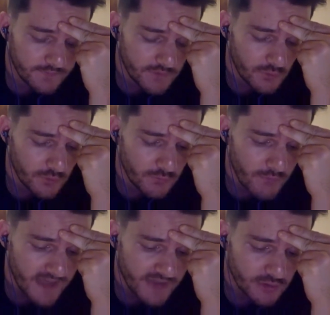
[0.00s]
few
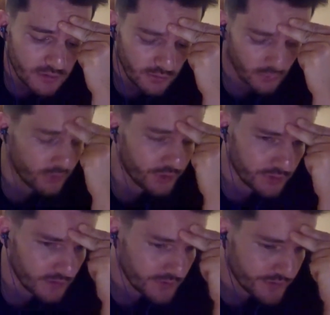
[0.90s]
magical
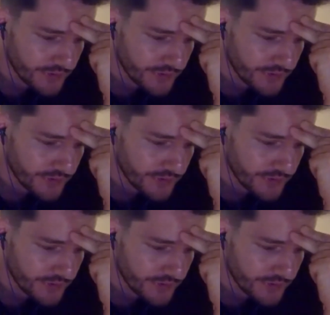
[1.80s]
orders